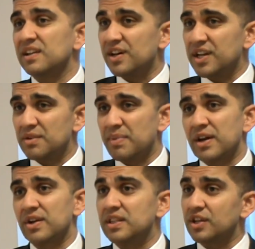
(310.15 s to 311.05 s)
learning
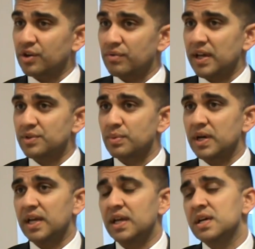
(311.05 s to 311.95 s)
about it in the correct
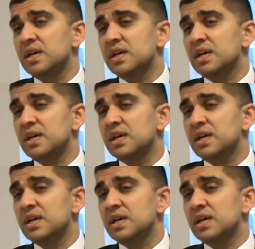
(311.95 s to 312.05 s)
way,